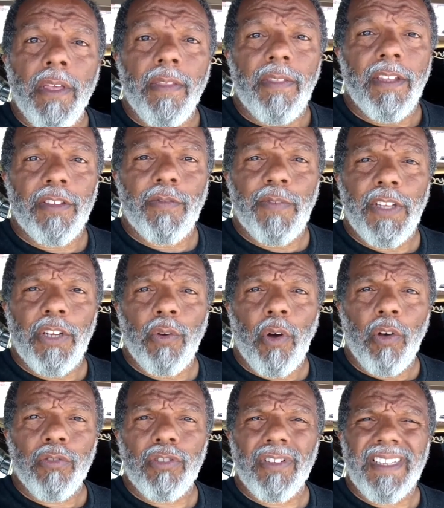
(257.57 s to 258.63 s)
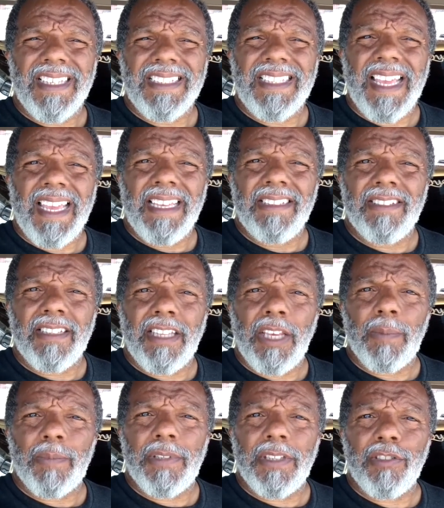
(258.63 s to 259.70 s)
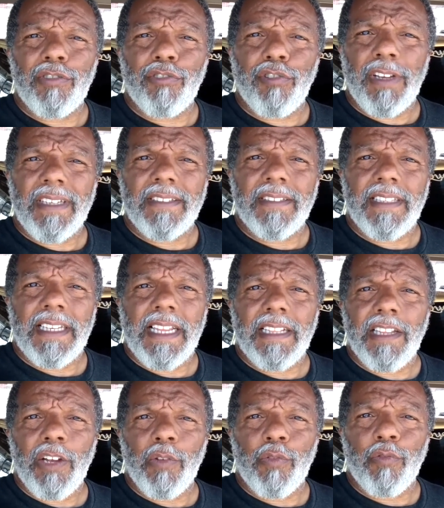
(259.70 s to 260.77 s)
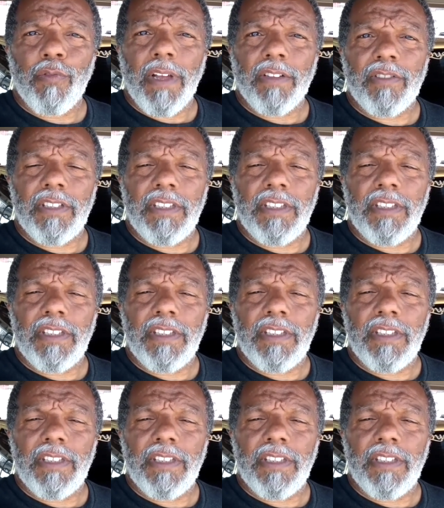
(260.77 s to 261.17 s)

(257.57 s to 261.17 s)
This video also contains tips and tricks that I learned throughout the